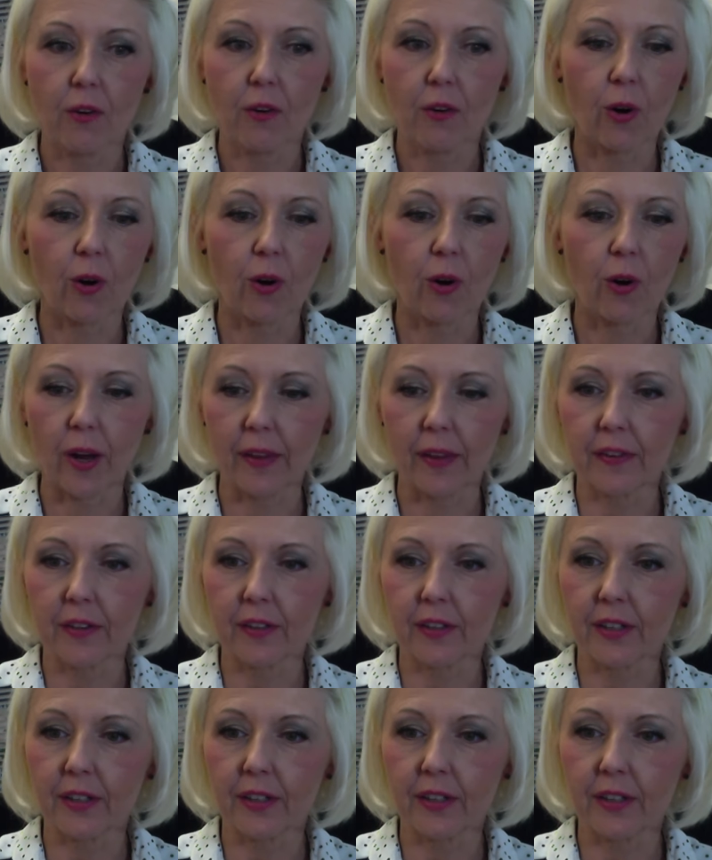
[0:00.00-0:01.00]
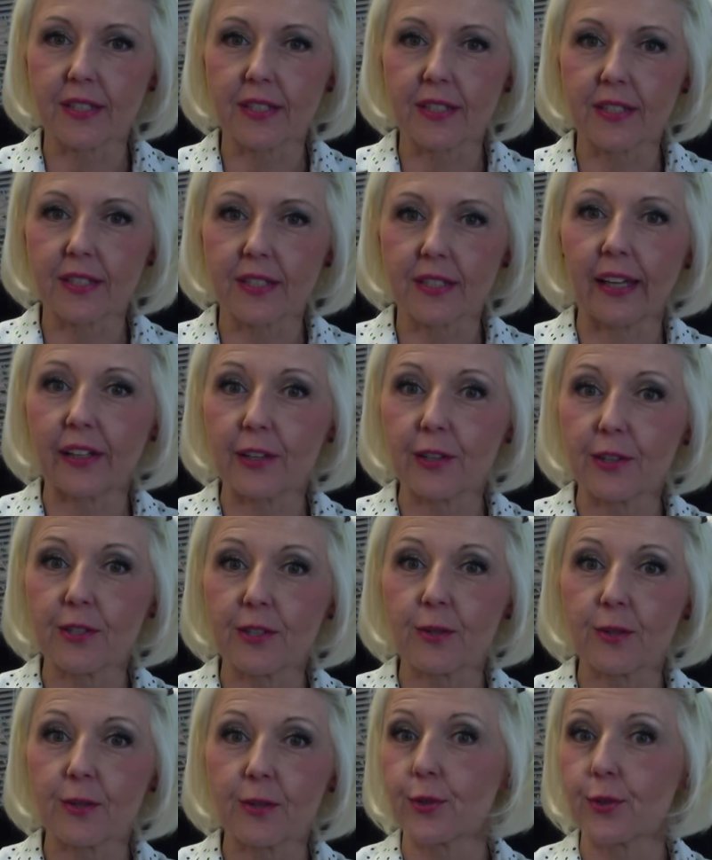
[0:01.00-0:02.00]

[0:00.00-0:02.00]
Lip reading: or whether it's the ladies whose